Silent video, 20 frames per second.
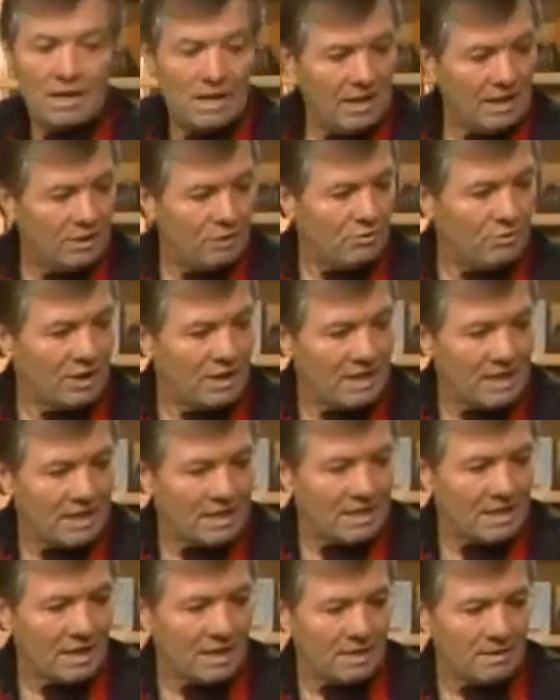And during
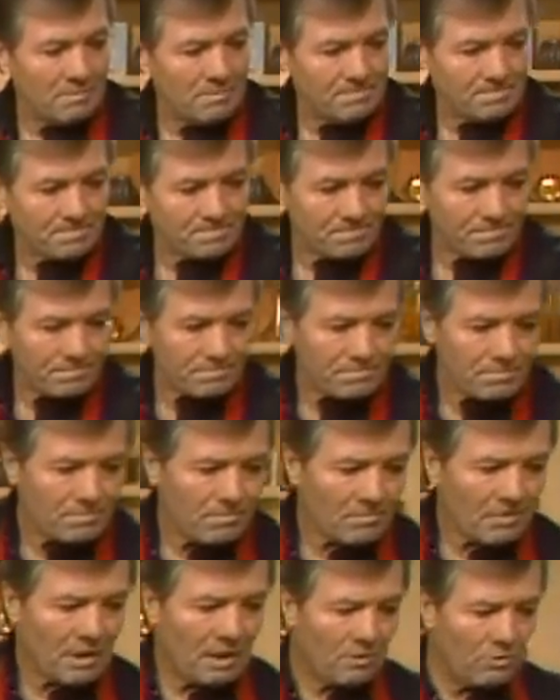that time,
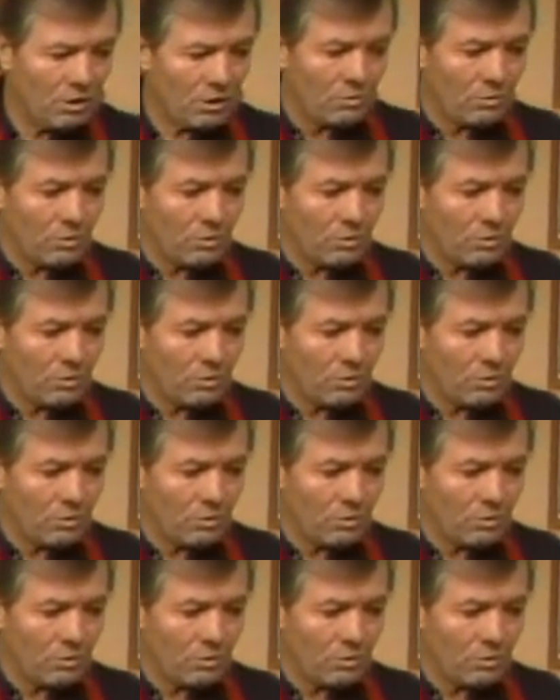what I